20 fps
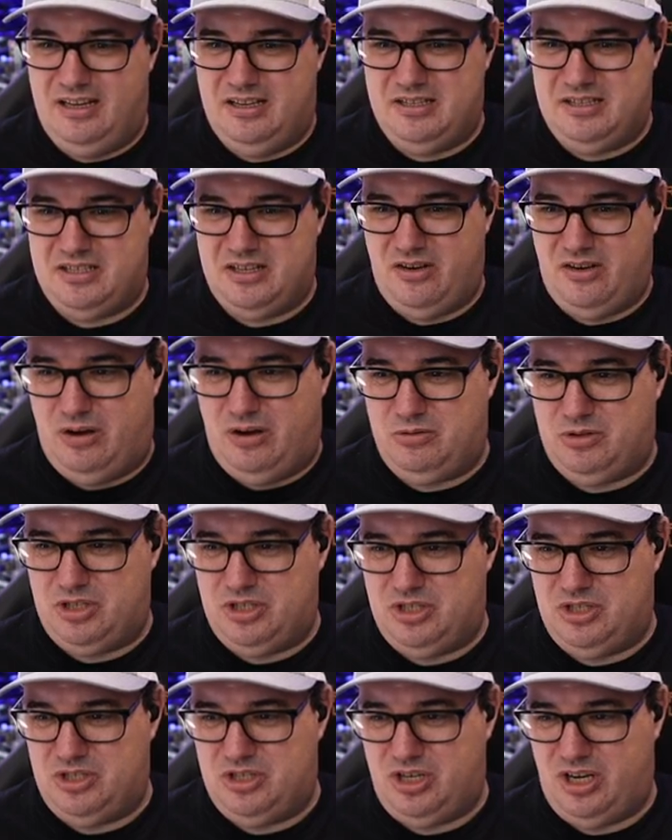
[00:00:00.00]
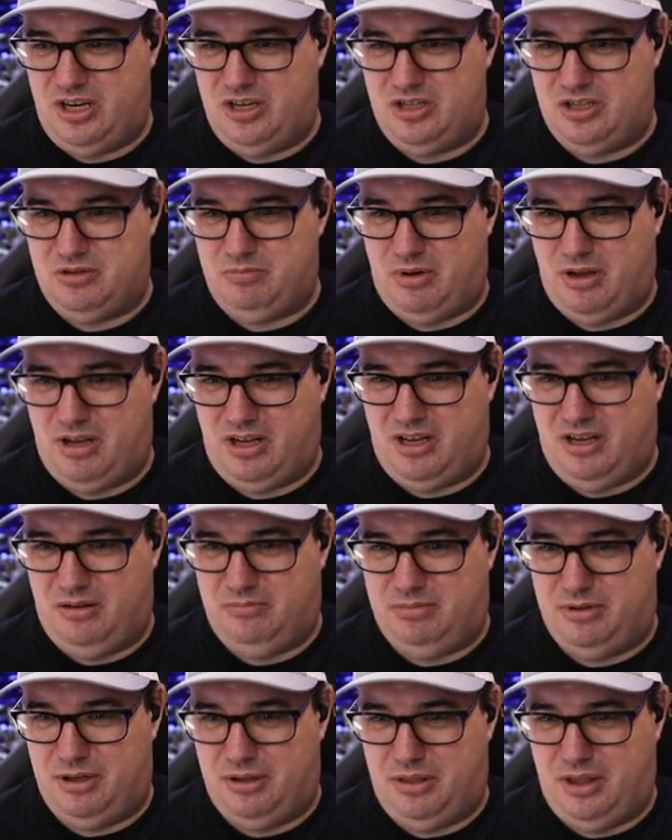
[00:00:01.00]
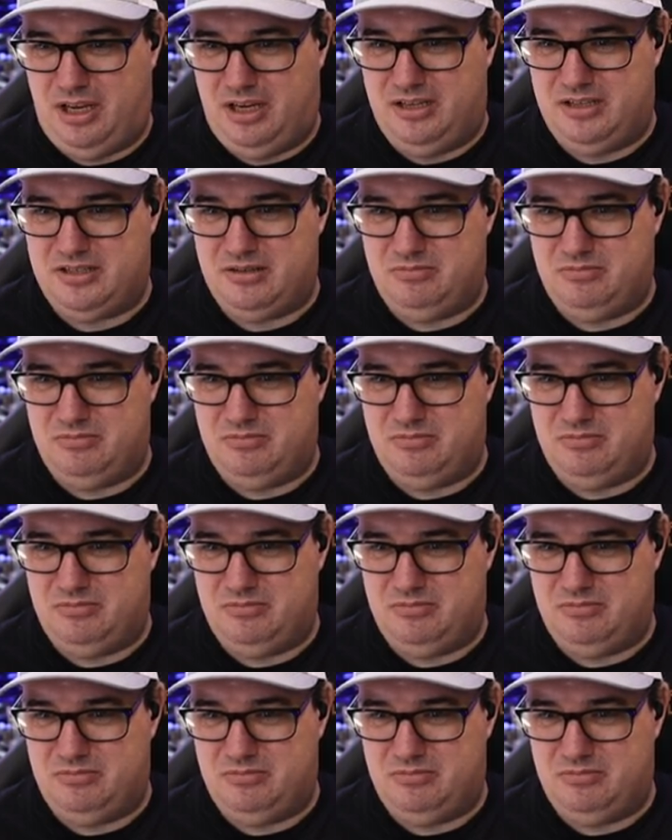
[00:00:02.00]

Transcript: So just change a couple of things.